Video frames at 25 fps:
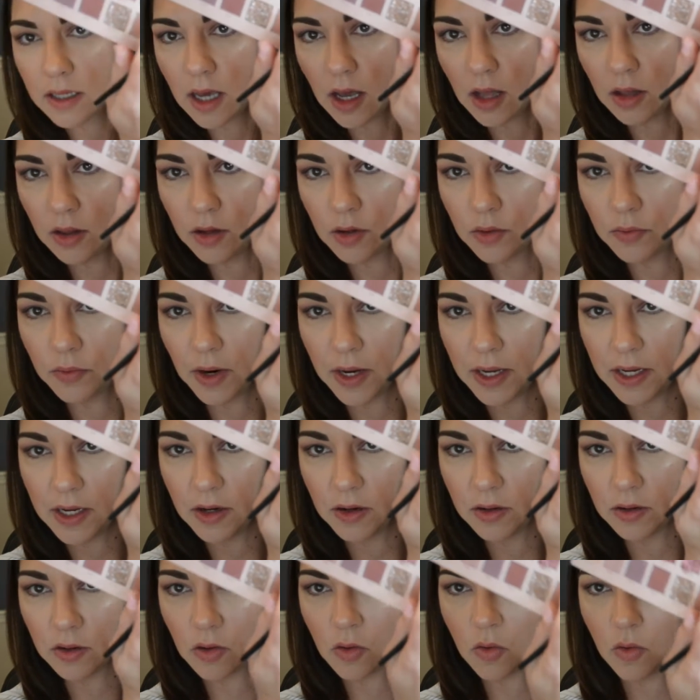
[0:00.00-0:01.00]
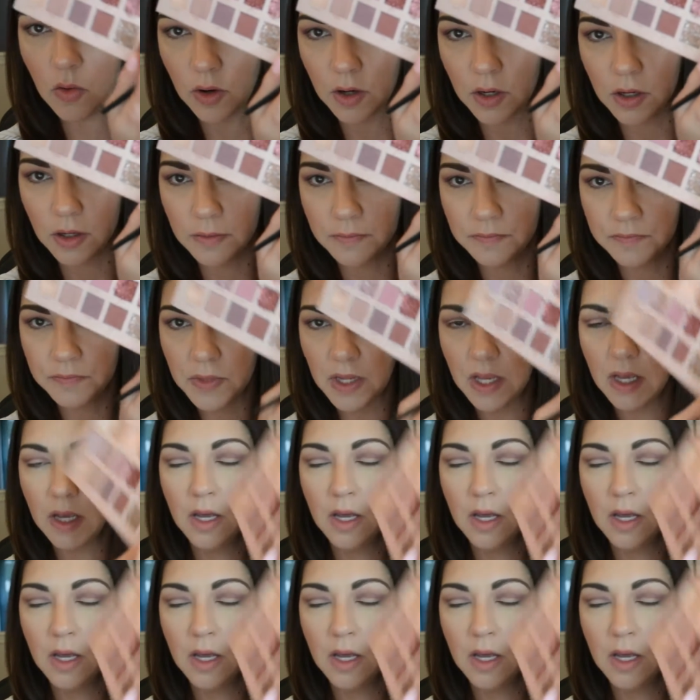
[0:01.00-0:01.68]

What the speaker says: color right here in the corner.